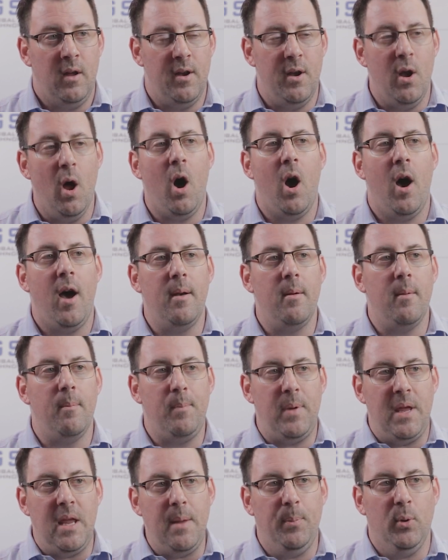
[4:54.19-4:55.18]

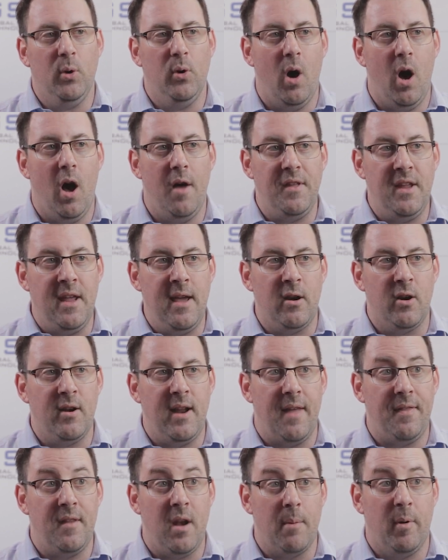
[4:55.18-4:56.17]
non-people on the
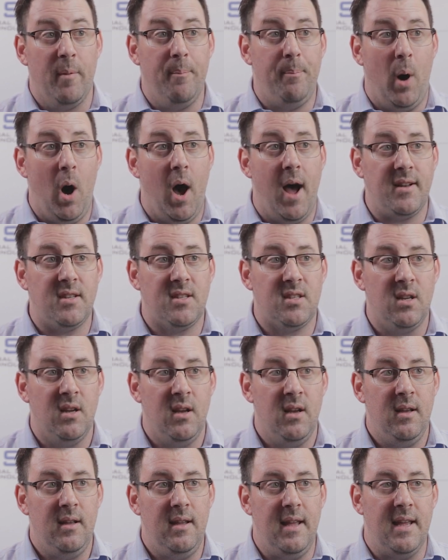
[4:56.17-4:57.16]
internet, the number of bots,
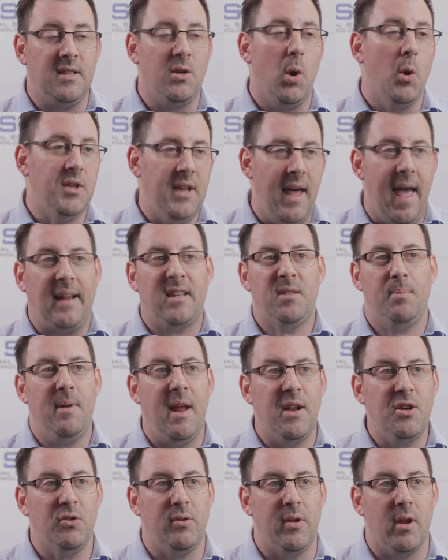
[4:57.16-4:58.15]
is going to
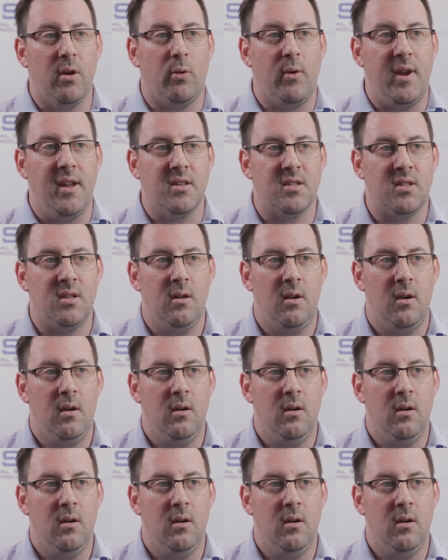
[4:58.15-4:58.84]
exponentially increase?